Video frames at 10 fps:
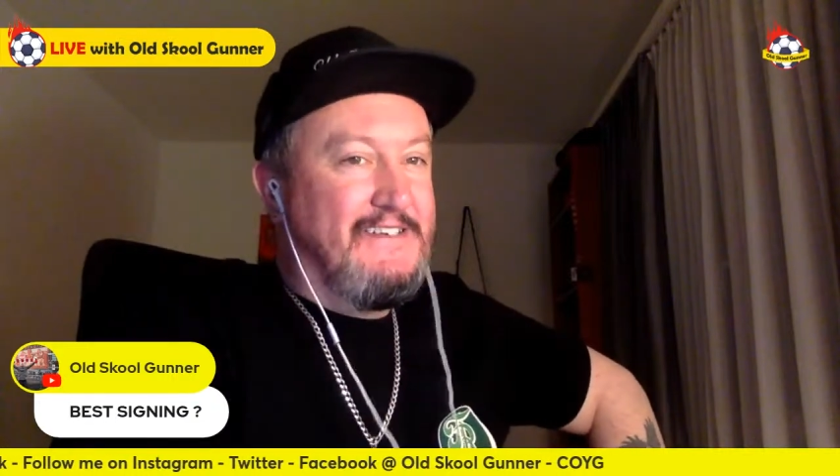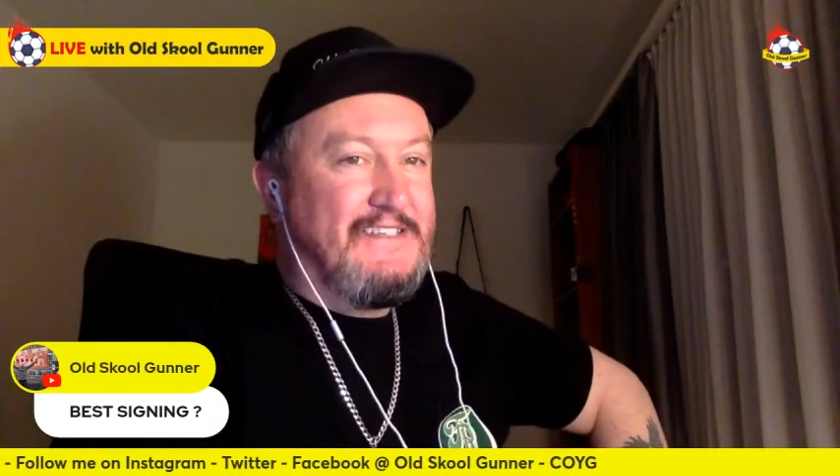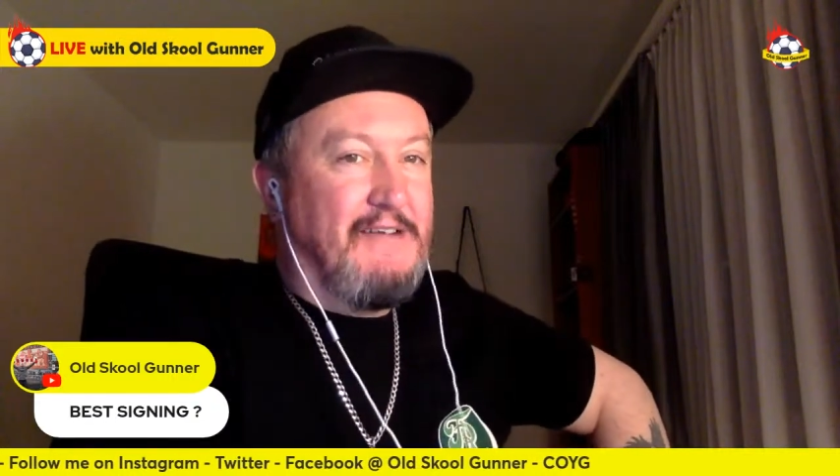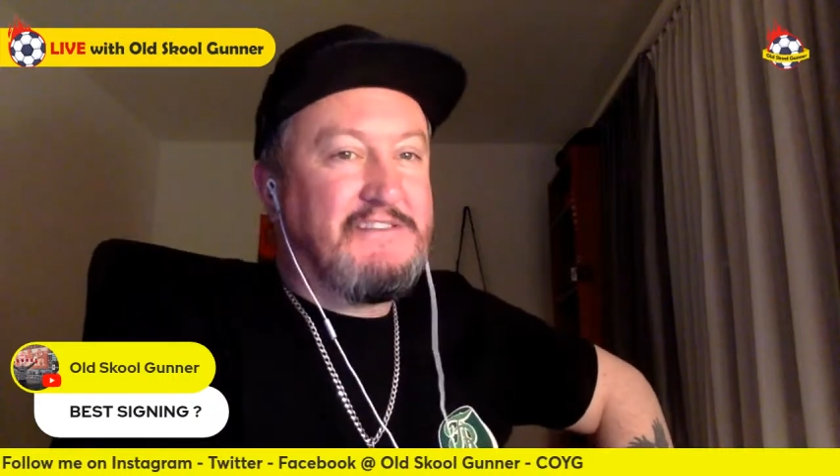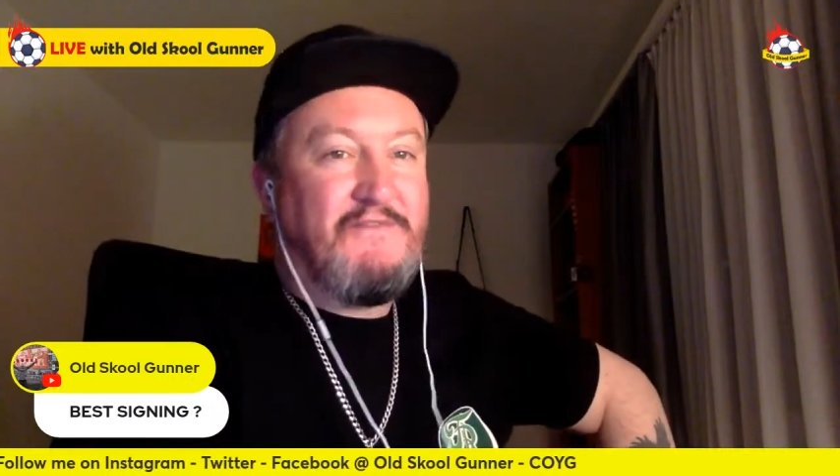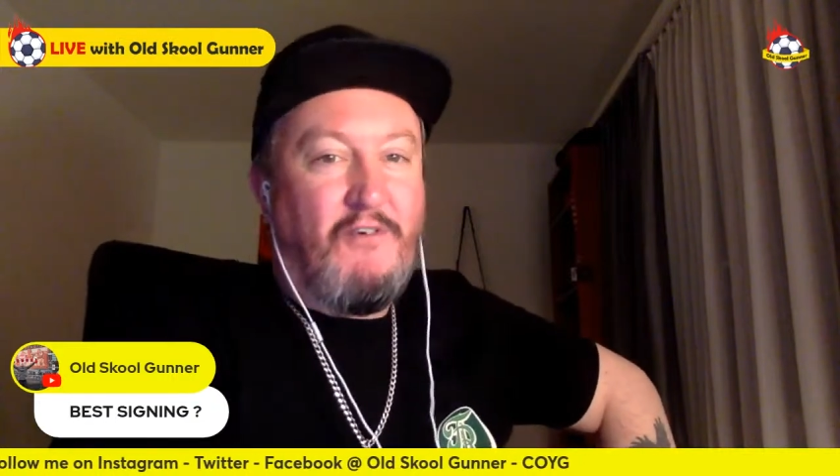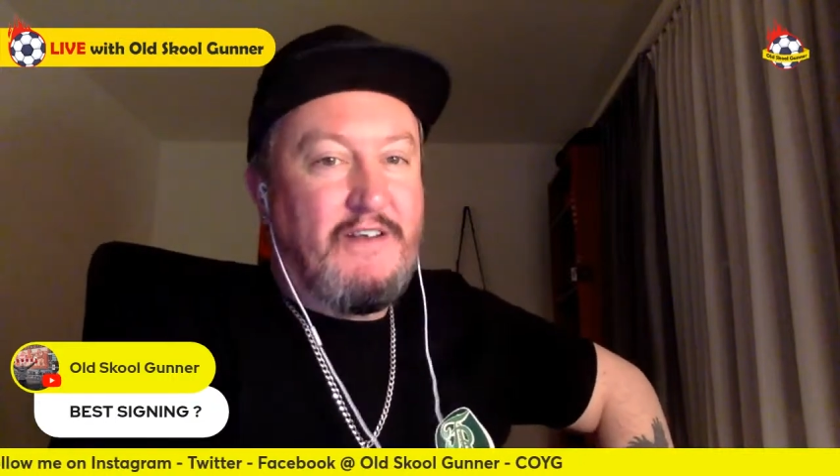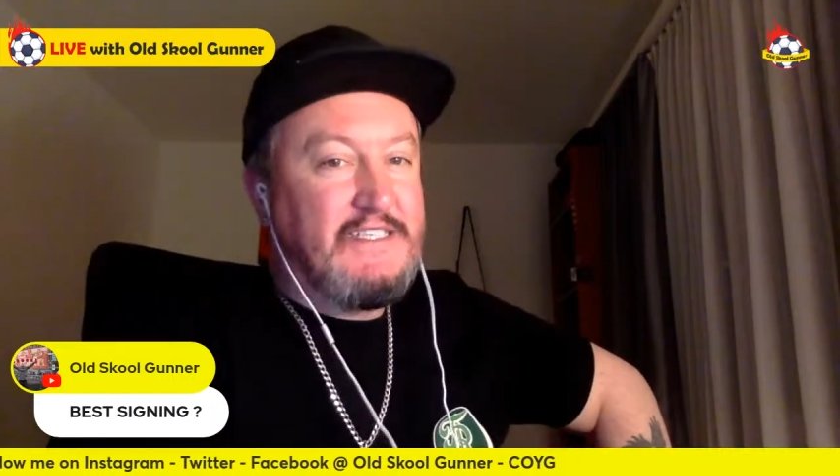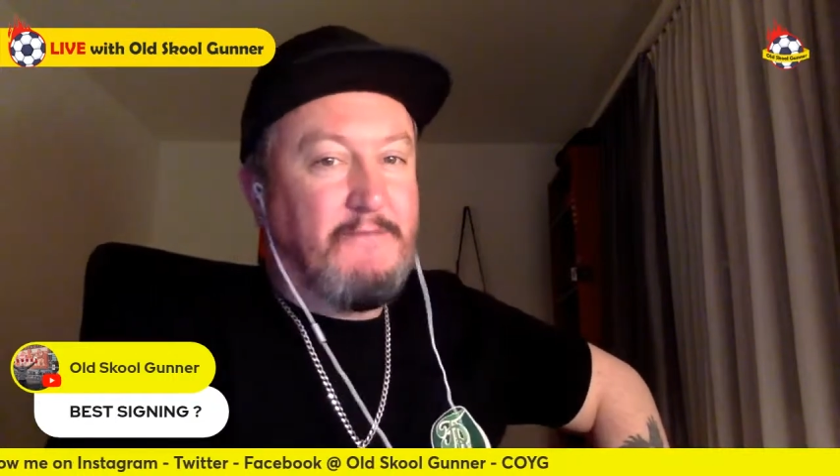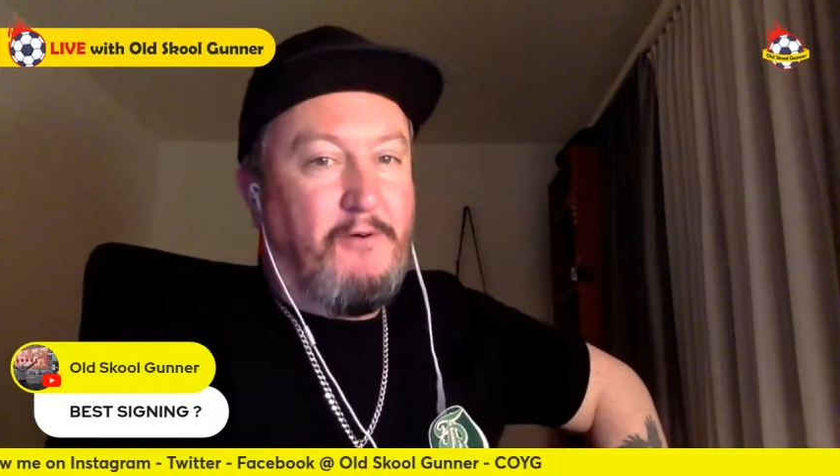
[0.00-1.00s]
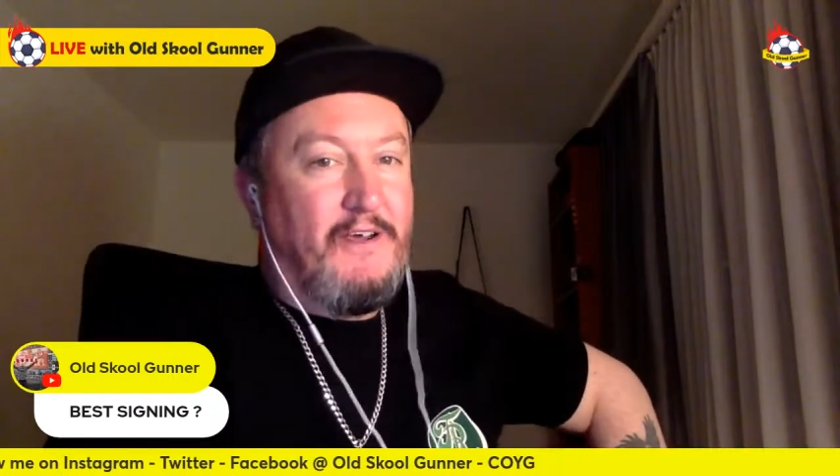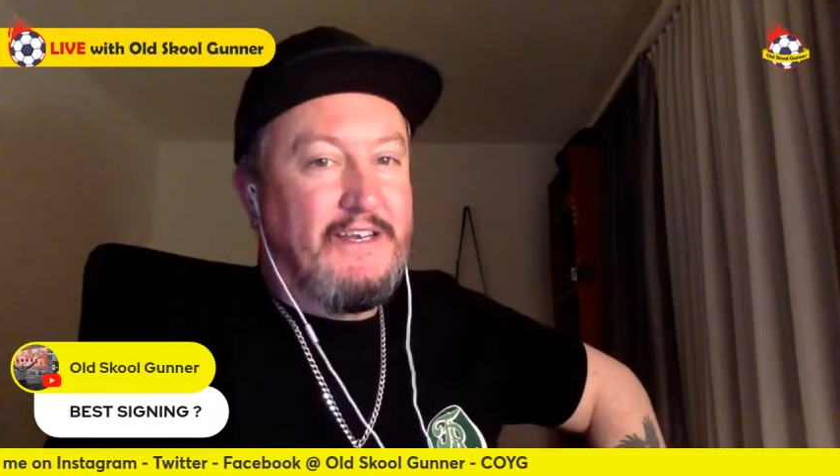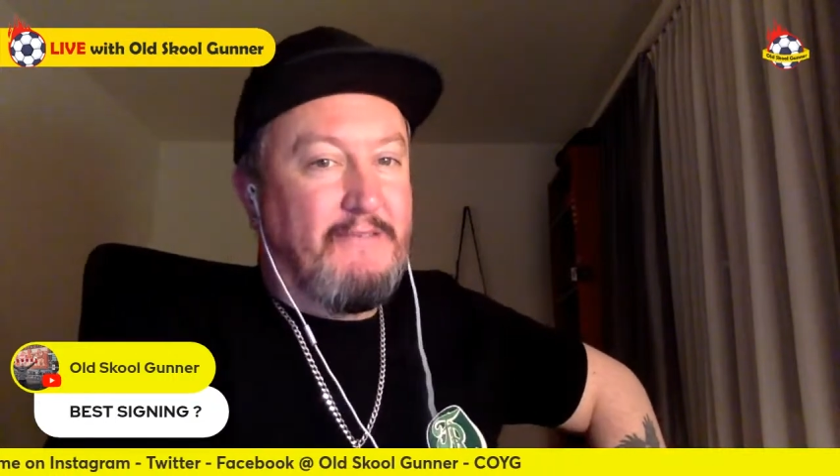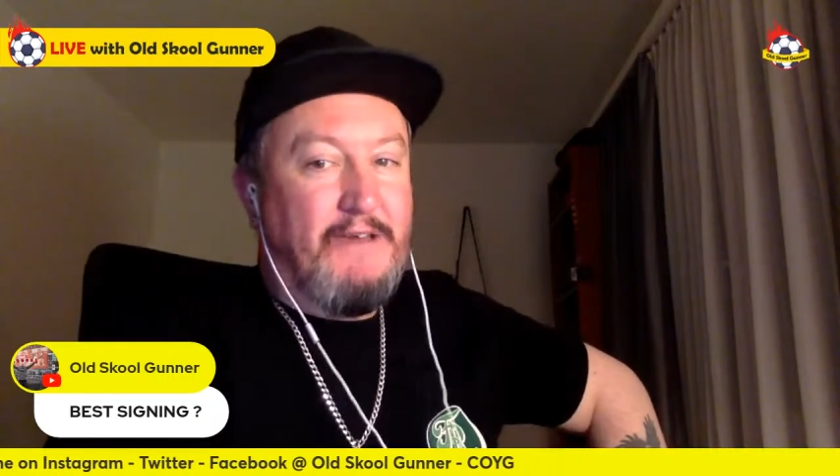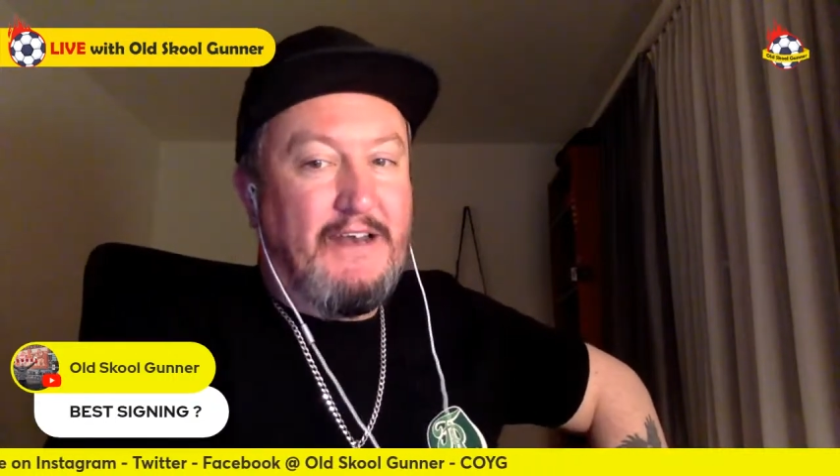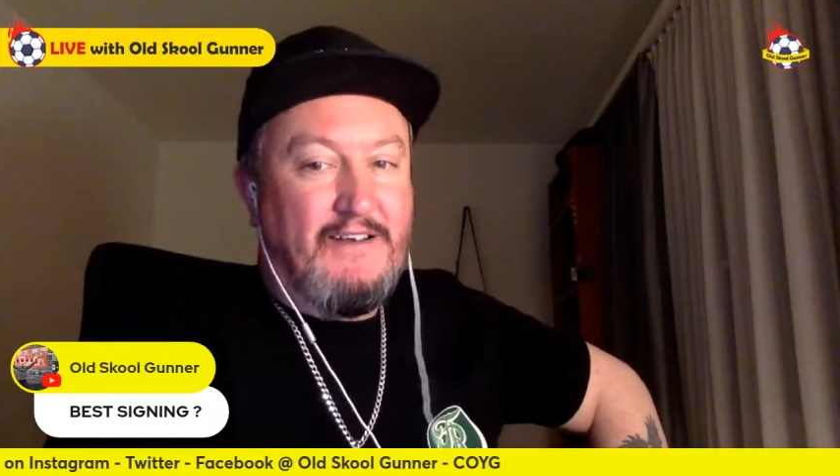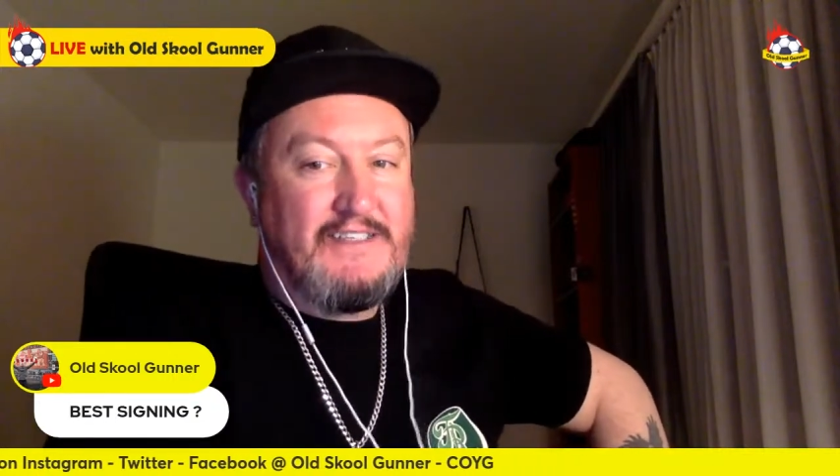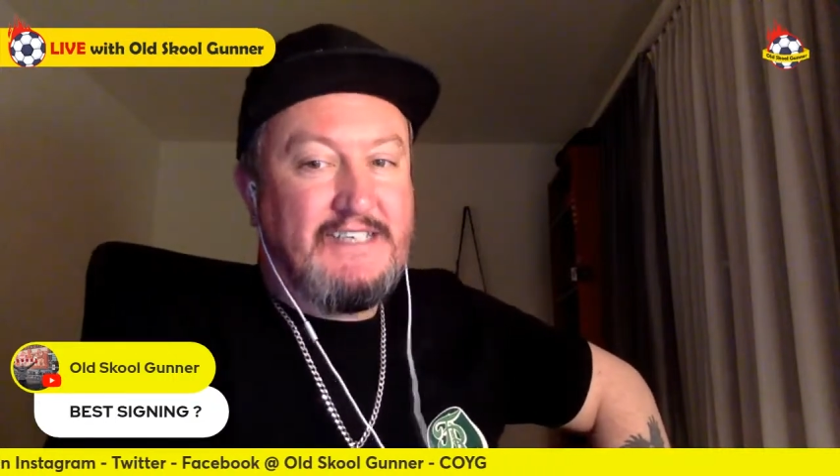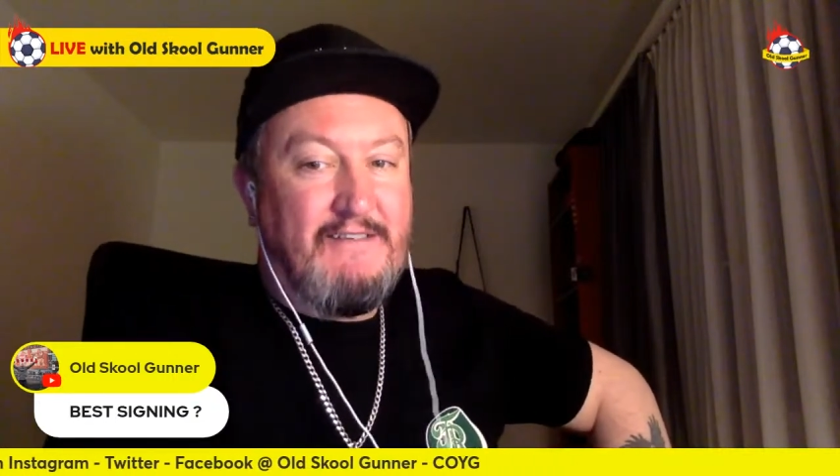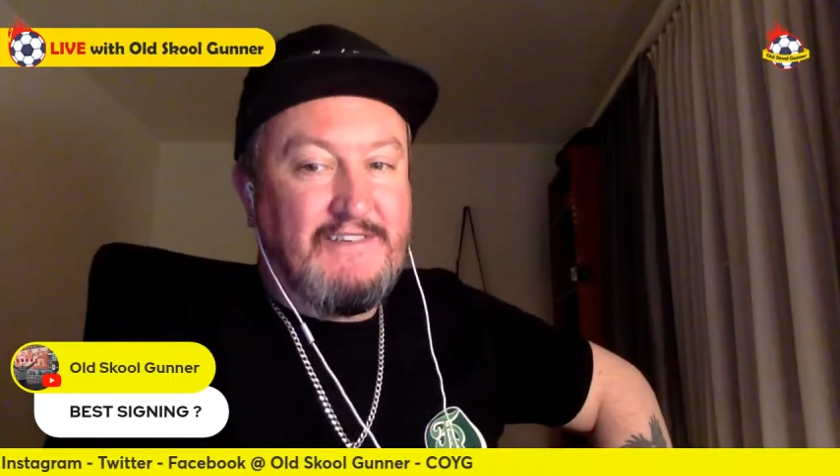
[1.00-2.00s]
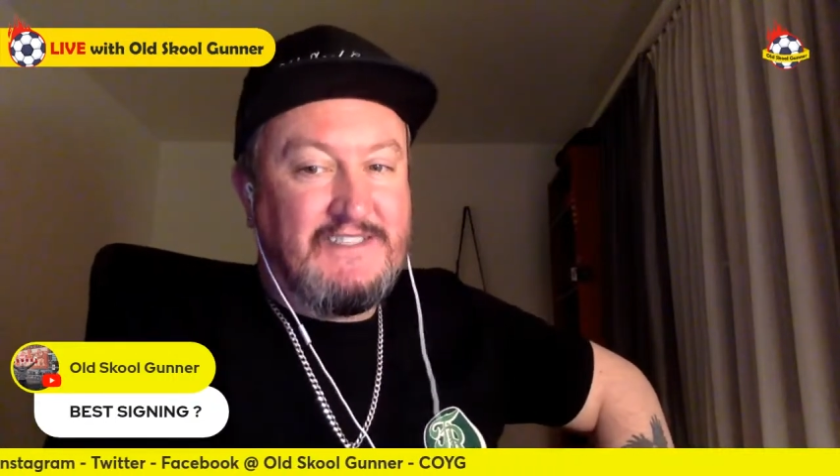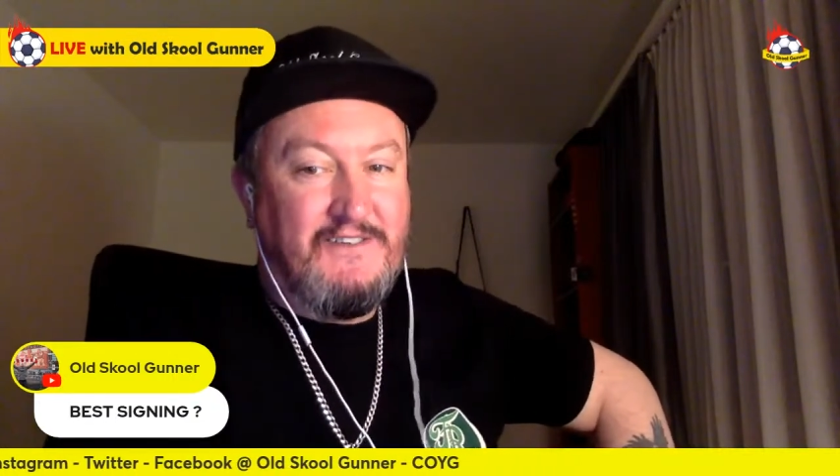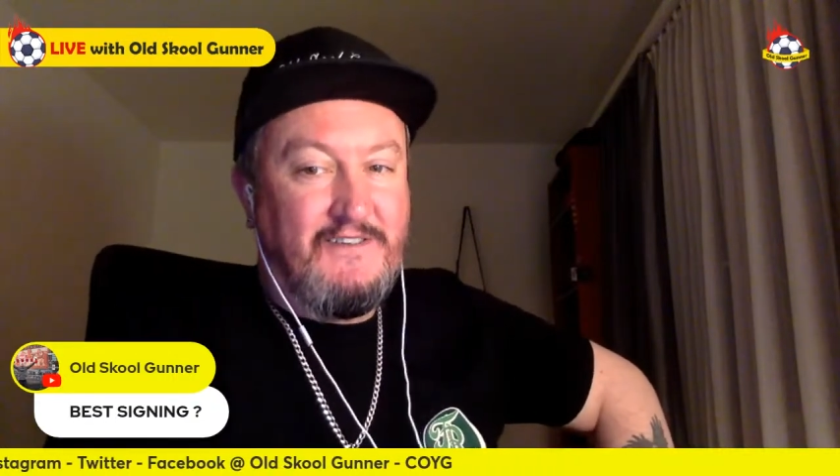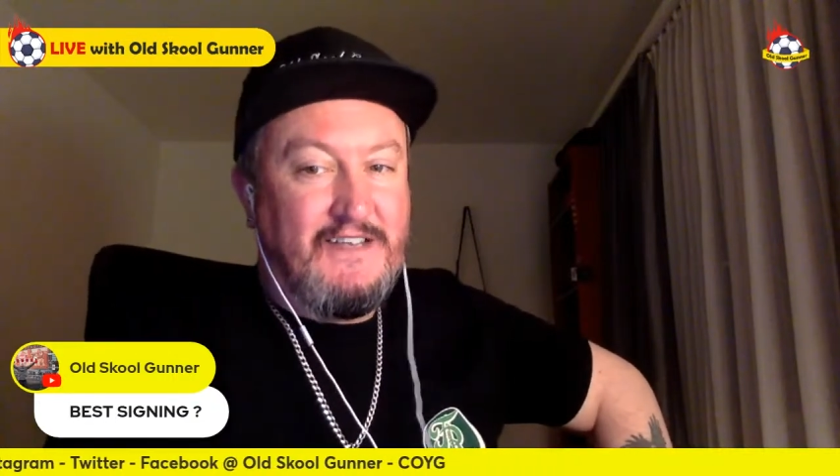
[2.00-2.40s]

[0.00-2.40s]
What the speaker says: That was very disappointing, man, on a serious note.